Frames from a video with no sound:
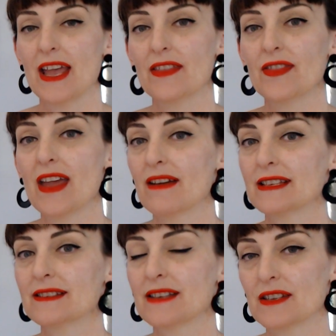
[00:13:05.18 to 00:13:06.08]
there is
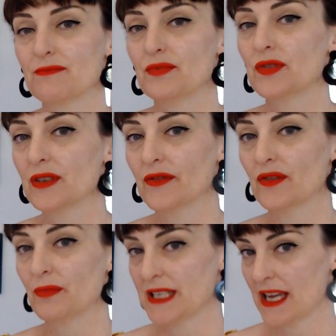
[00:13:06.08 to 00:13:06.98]
such
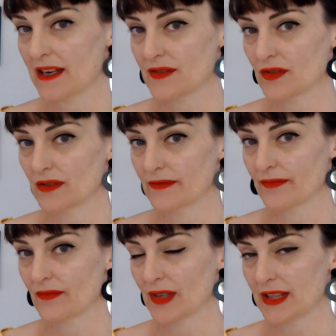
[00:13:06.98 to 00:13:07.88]
beautiful potential
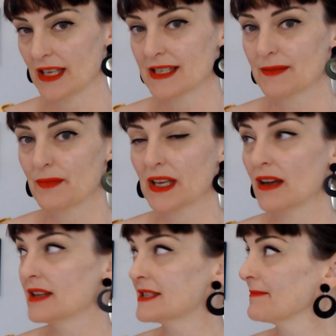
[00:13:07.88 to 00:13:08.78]
with this,
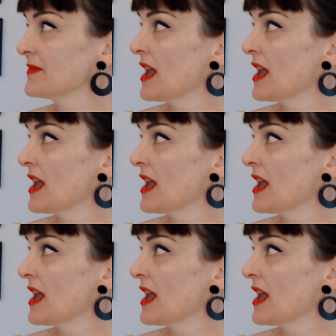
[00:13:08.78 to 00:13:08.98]
because